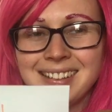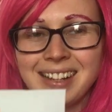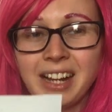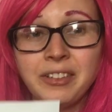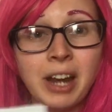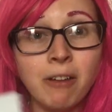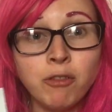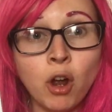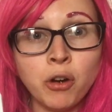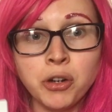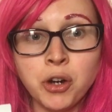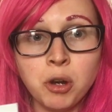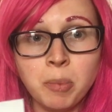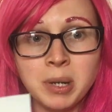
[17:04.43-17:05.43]
I've got
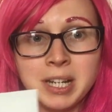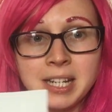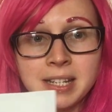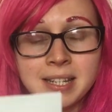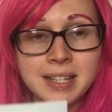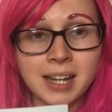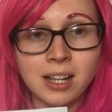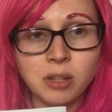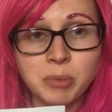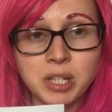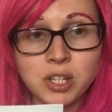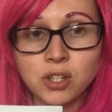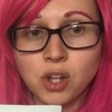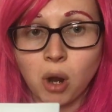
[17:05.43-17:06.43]
nobody to tell me
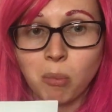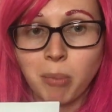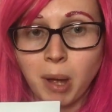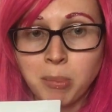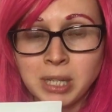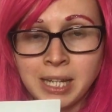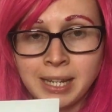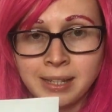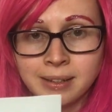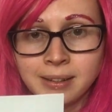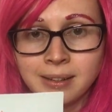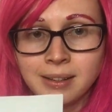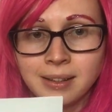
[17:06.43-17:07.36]
to stop babbling.